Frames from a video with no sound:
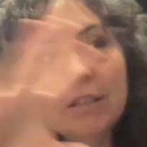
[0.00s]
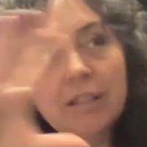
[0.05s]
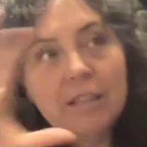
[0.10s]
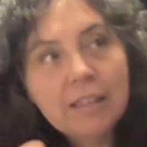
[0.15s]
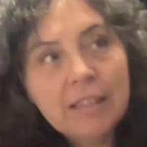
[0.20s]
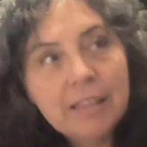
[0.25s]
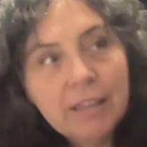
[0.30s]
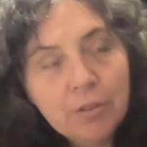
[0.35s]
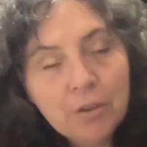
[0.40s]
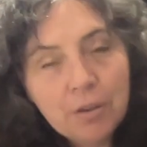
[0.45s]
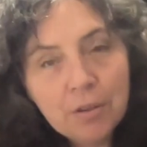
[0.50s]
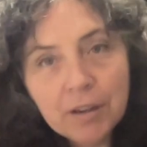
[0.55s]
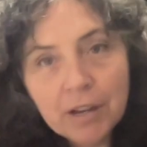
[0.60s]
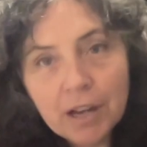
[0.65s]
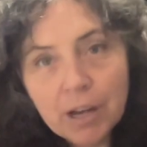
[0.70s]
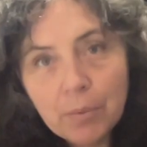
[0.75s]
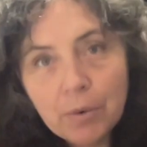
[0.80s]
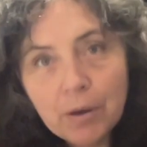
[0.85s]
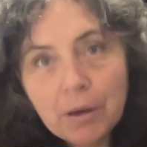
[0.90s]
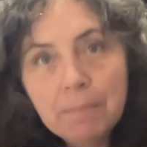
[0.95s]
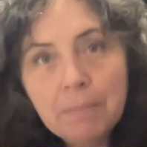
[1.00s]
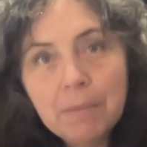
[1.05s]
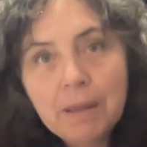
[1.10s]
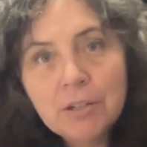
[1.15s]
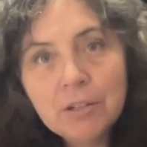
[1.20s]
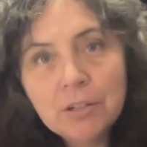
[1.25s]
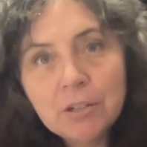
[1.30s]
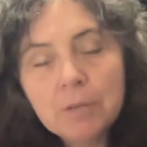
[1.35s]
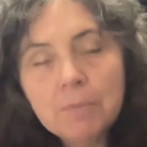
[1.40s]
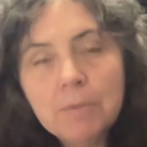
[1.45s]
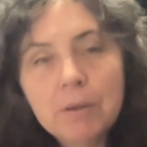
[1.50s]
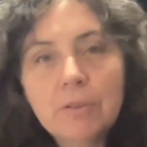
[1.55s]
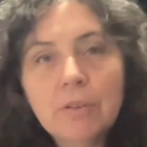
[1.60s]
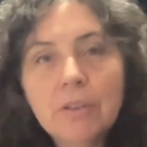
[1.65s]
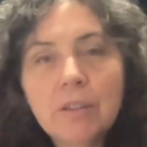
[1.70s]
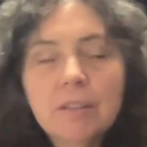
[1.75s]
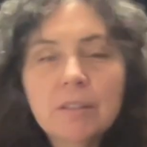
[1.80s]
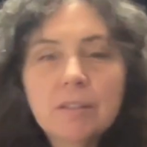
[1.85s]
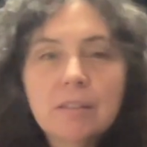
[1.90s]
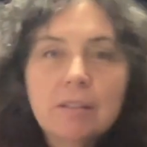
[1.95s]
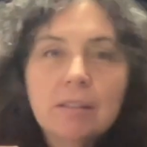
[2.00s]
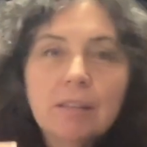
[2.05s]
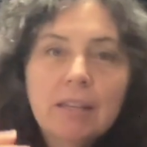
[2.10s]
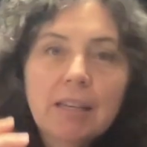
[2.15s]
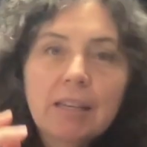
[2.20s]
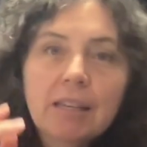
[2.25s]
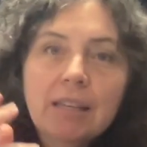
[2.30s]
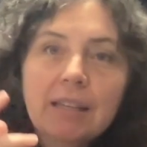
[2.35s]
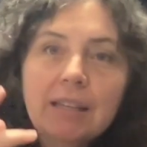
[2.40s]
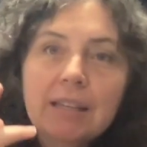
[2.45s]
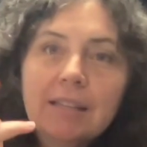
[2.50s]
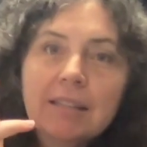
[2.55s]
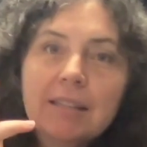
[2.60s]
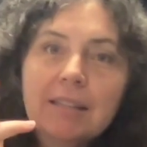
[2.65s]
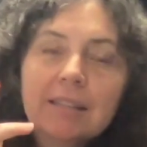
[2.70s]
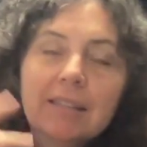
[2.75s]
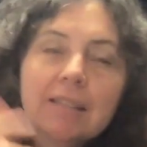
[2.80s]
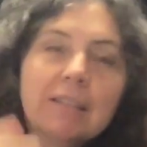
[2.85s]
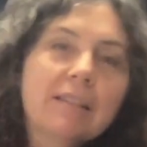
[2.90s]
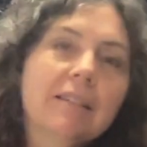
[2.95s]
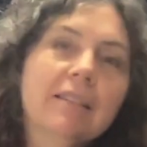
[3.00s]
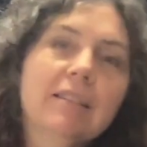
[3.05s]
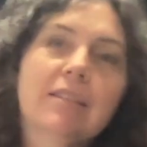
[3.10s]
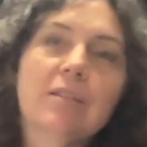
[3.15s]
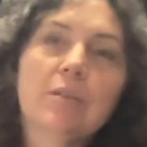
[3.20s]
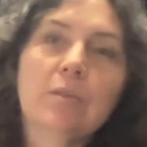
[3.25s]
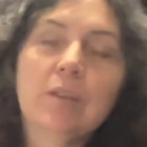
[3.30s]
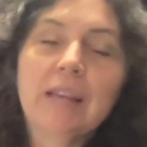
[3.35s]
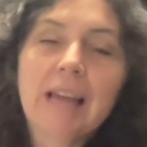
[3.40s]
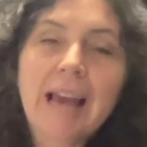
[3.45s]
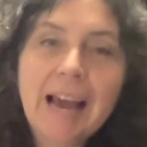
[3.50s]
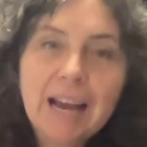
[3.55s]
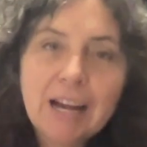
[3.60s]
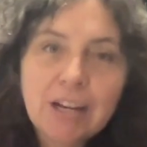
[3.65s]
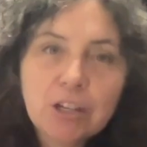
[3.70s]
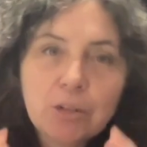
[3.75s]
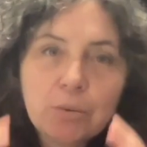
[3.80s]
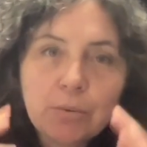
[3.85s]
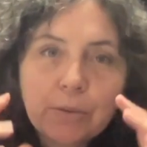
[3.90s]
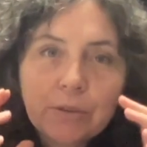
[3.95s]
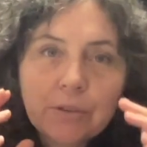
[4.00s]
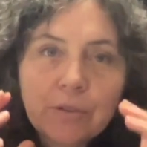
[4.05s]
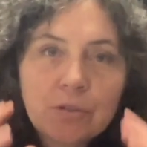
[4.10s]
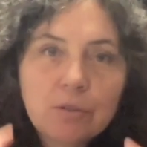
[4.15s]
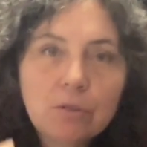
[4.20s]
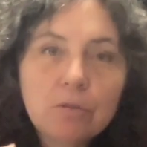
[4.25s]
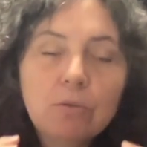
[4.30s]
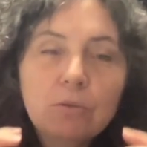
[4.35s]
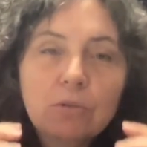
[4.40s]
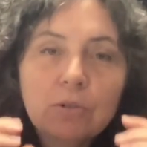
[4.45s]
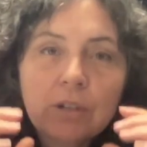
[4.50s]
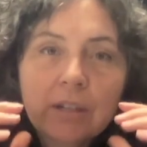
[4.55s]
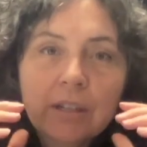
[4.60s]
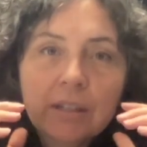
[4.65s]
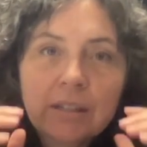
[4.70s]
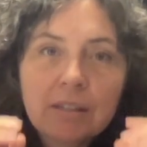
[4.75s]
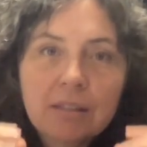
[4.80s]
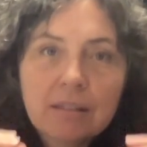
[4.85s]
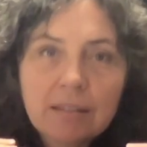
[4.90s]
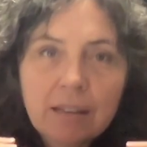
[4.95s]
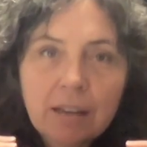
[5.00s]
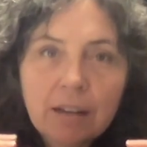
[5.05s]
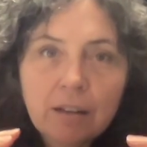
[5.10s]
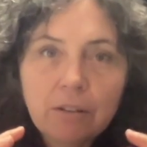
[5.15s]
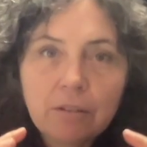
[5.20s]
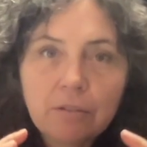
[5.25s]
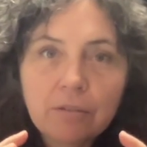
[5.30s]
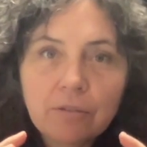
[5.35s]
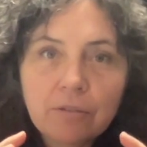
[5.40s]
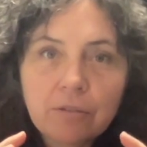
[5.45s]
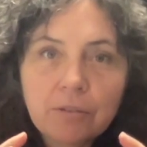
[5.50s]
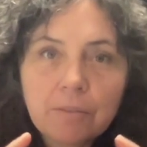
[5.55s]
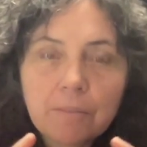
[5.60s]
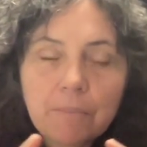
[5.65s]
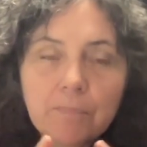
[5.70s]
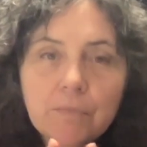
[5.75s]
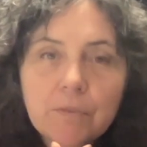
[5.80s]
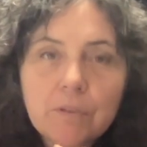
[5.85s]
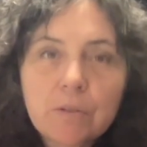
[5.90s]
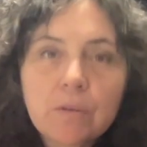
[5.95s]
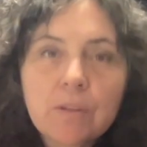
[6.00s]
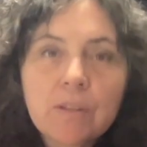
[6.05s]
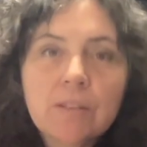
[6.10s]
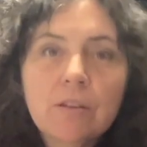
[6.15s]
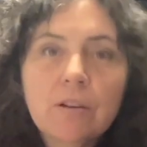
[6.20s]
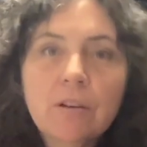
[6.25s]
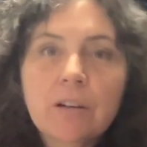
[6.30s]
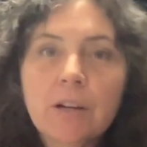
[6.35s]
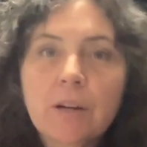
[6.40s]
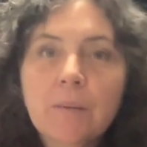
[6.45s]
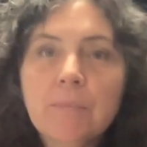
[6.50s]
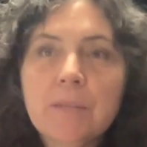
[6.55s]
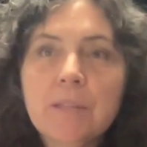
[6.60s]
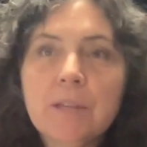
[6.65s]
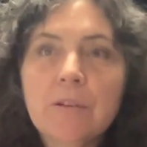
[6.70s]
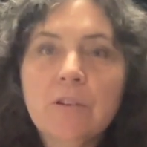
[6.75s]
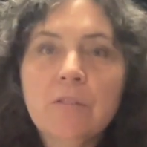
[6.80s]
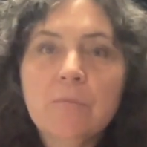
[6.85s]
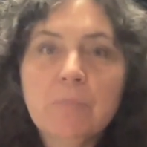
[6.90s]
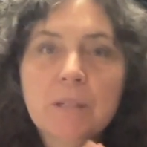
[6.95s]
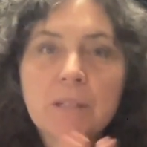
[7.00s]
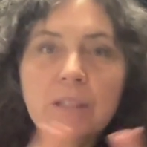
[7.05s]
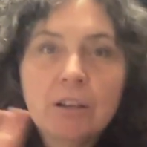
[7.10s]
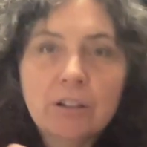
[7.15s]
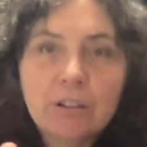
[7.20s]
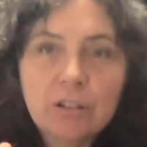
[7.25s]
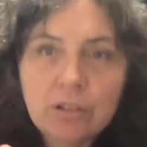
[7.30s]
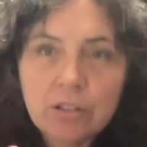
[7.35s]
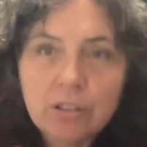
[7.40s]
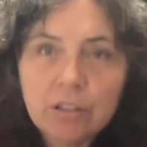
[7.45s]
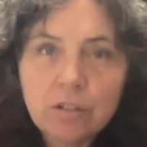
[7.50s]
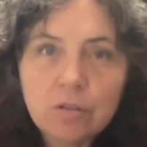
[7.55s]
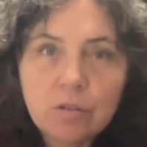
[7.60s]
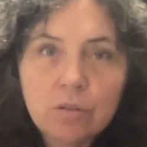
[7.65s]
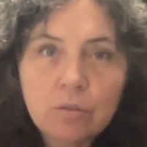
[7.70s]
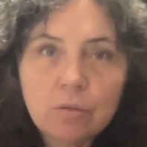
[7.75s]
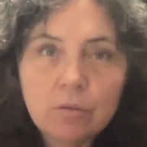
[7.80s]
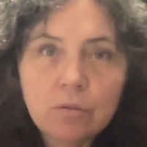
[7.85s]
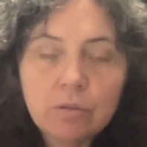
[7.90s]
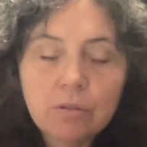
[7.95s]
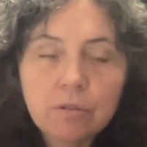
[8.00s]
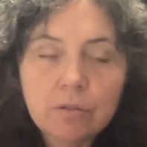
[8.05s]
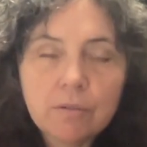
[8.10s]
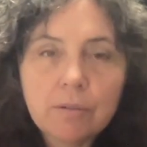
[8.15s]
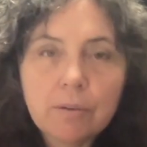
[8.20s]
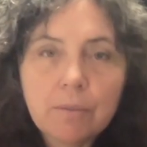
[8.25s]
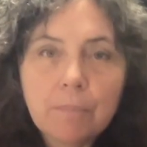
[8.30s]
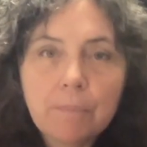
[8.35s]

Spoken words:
The other thing I want to mention about this is, so the actual sutra itself, so this all comes out of Patanjali's Sutras.